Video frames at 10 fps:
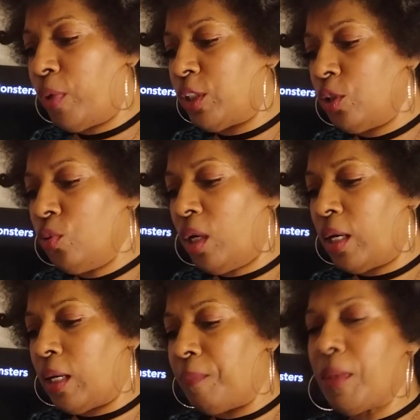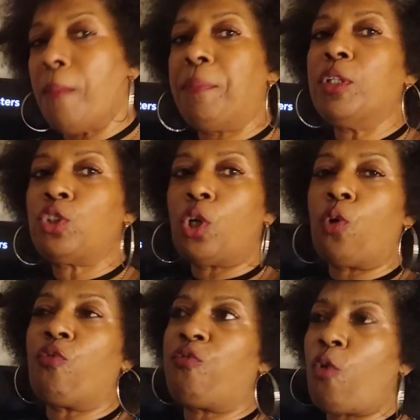when you uh put
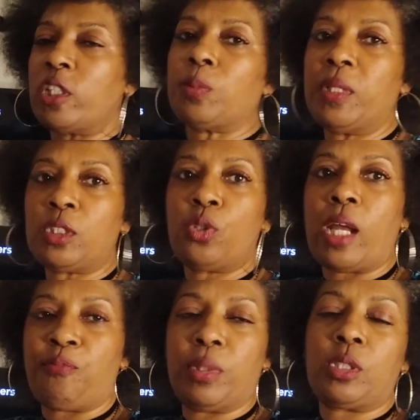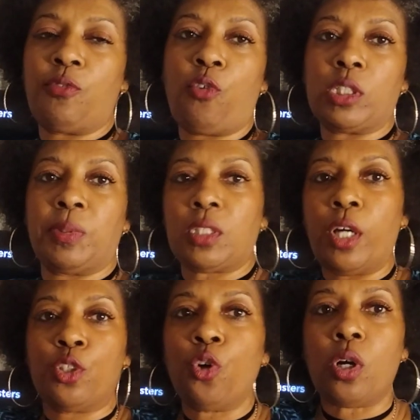your enforcement you got to put your enforcement
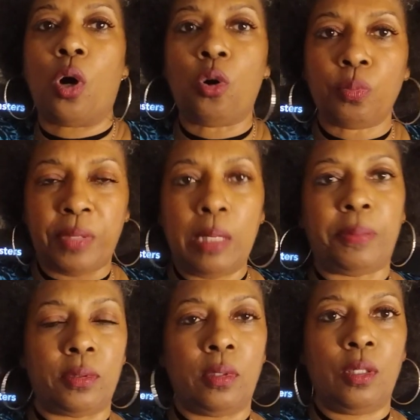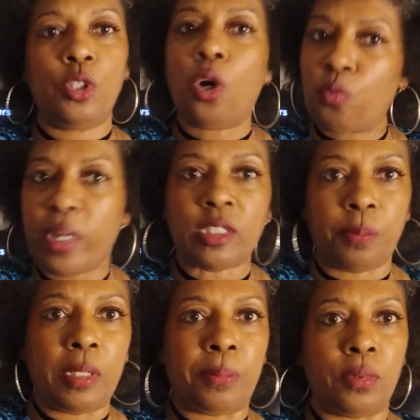on your own people, your own race
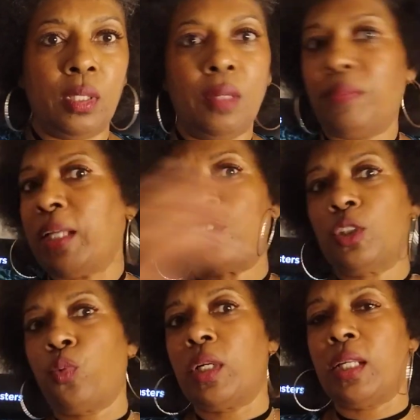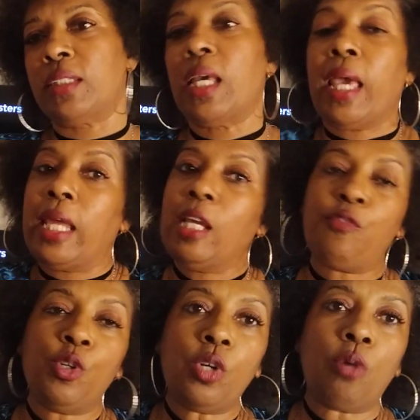of people. That's just what it is. And
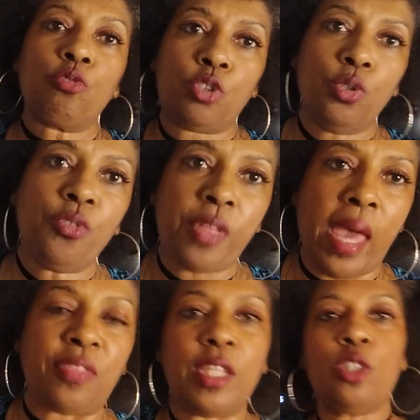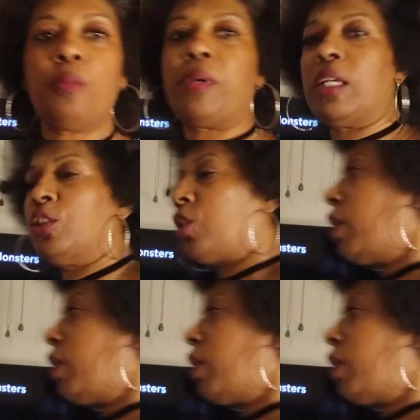if you don't do that, then you're being